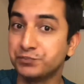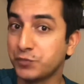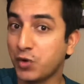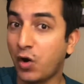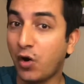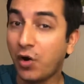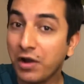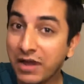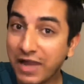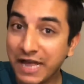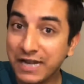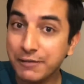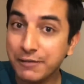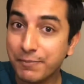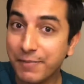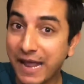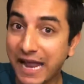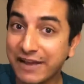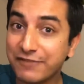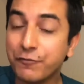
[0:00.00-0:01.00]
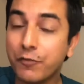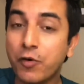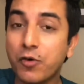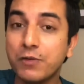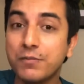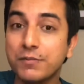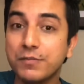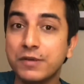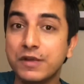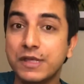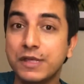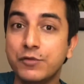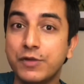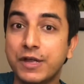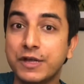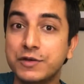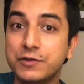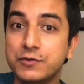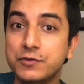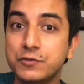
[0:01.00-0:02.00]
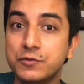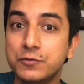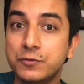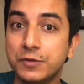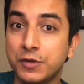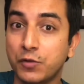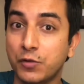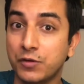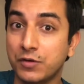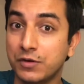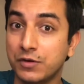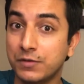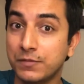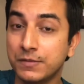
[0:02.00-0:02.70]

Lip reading: online platform. You can do your